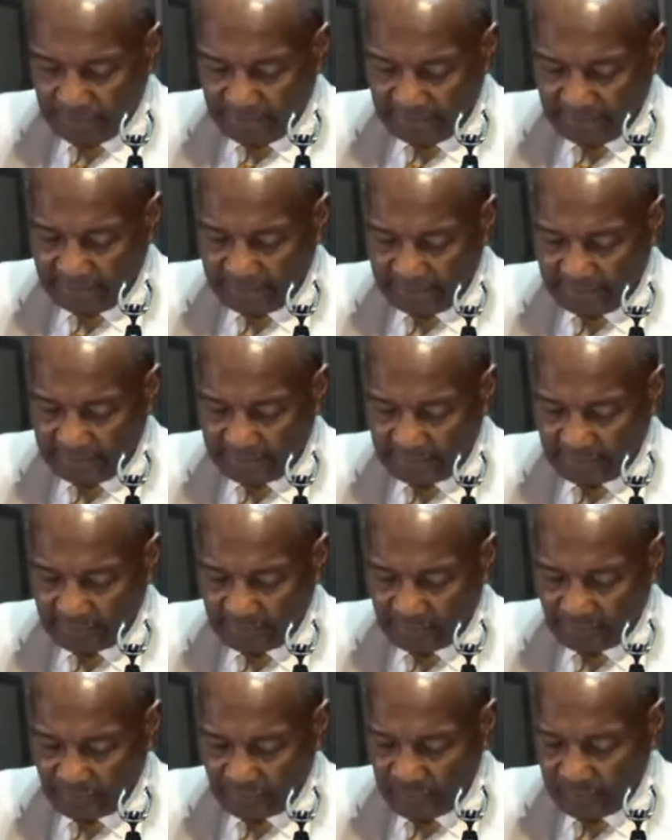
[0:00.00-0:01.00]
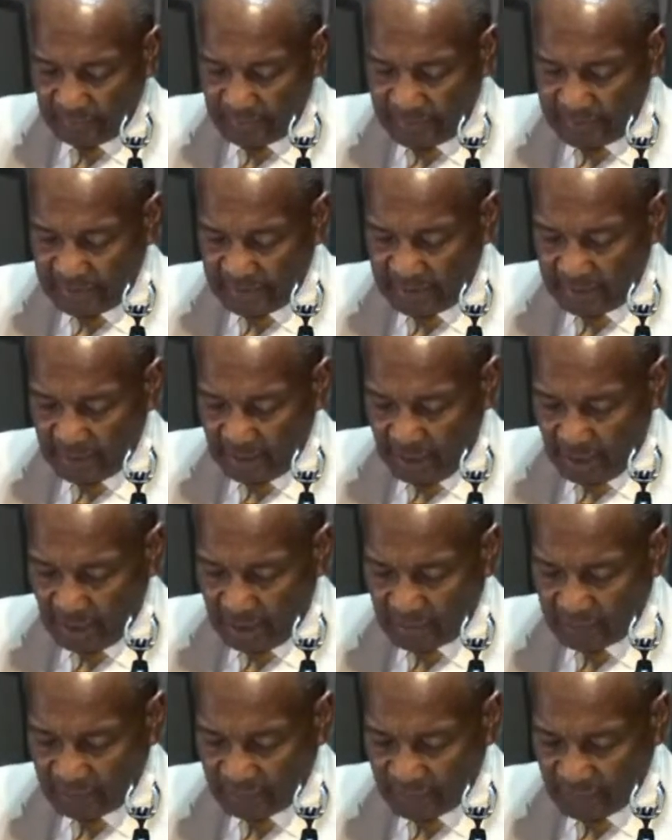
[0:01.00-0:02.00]
pain from a
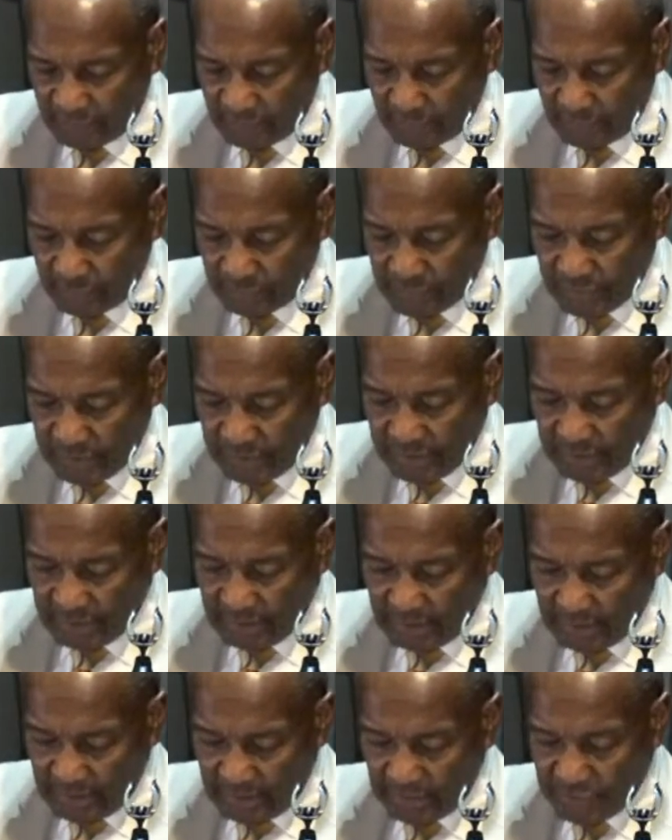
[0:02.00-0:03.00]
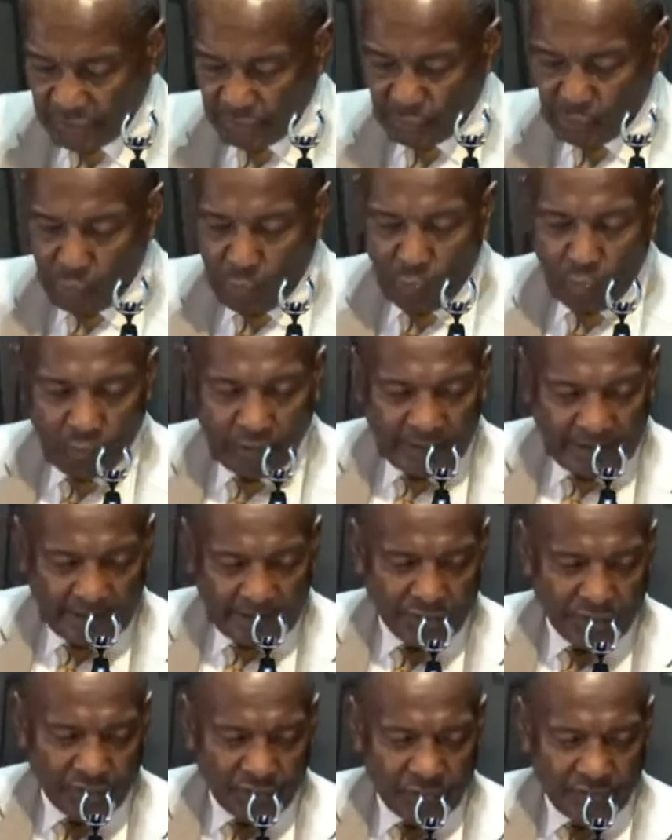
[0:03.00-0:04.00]
heartfelt issue or
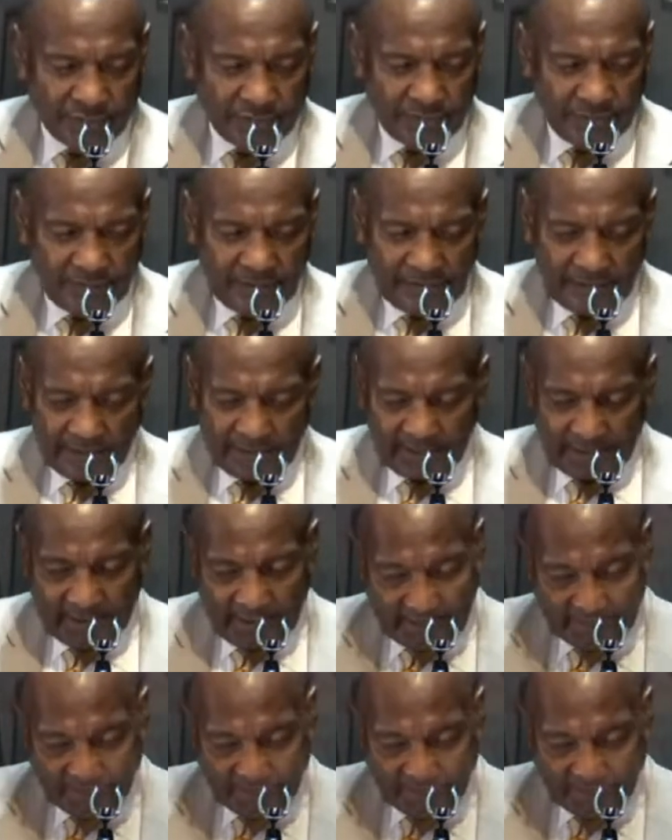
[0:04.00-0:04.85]
issues. It